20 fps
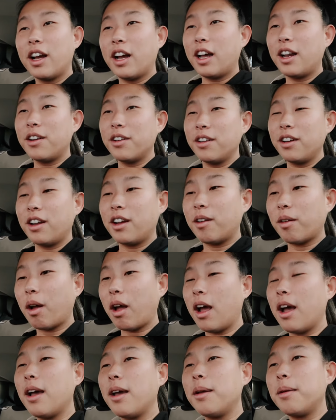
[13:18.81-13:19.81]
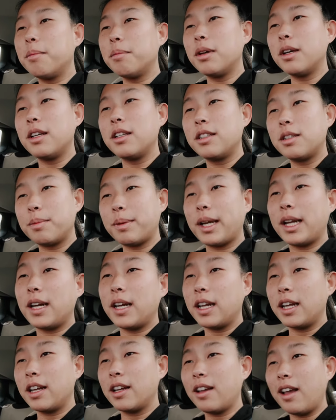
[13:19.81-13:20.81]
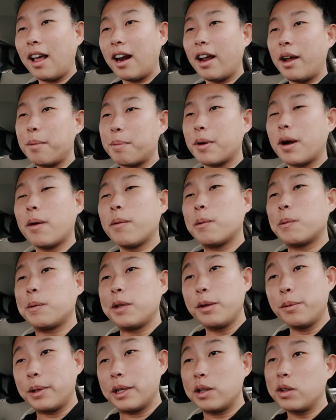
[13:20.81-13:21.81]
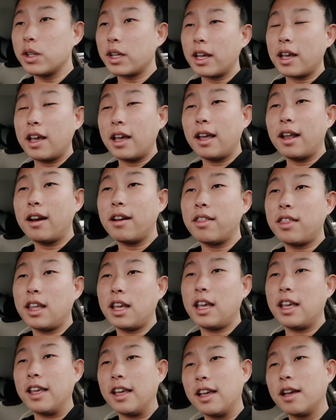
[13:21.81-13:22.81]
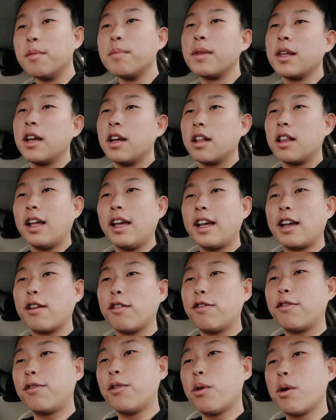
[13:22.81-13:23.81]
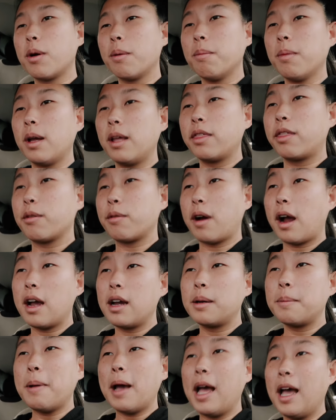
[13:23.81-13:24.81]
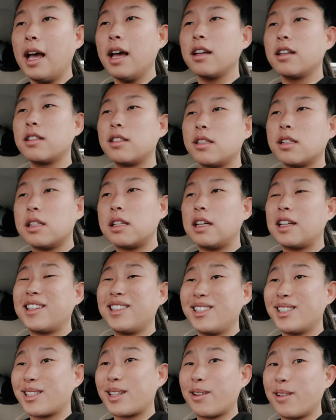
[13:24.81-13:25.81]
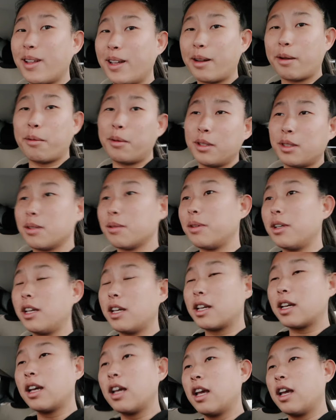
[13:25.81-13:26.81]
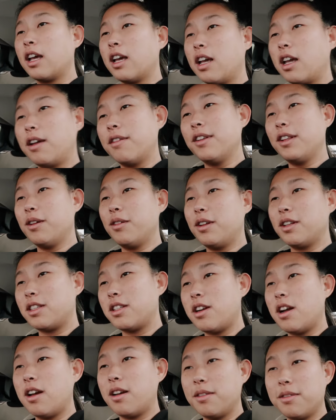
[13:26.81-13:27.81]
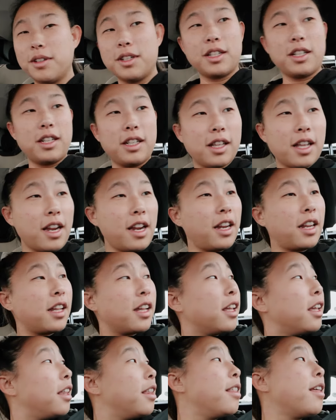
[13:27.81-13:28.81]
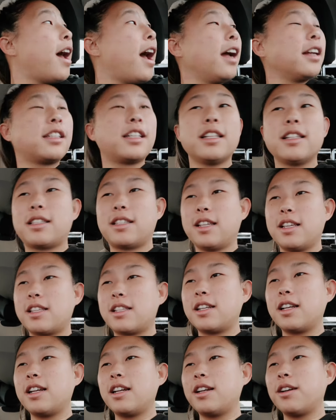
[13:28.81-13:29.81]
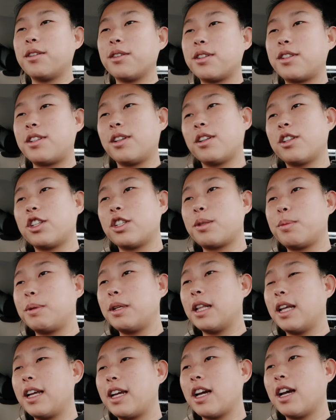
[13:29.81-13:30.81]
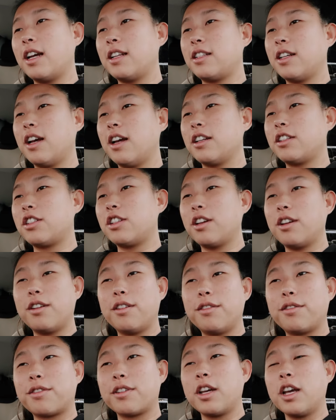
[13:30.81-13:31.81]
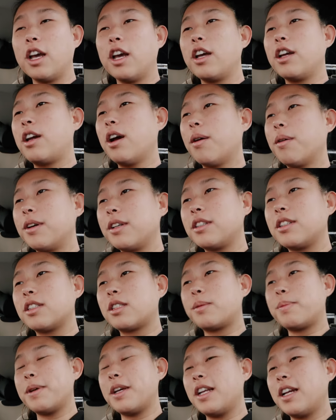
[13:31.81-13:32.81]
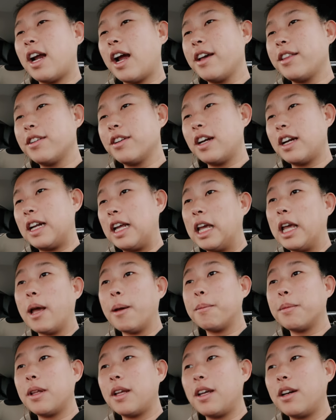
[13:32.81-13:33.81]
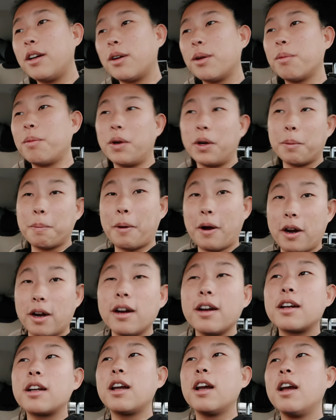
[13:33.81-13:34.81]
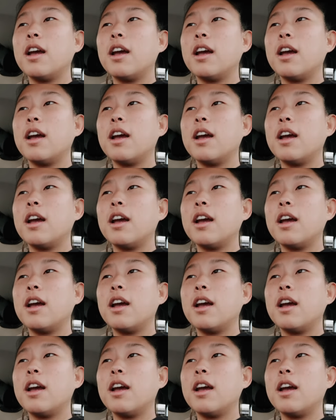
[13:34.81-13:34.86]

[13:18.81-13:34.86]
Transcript: I don't know, I'm debating and I probably will get the like four month ride pack so then I could just go like once a week. Even though that's not really like that consistent, it'll still just be like a touch of going to spin either at Hamlin or Winter Park.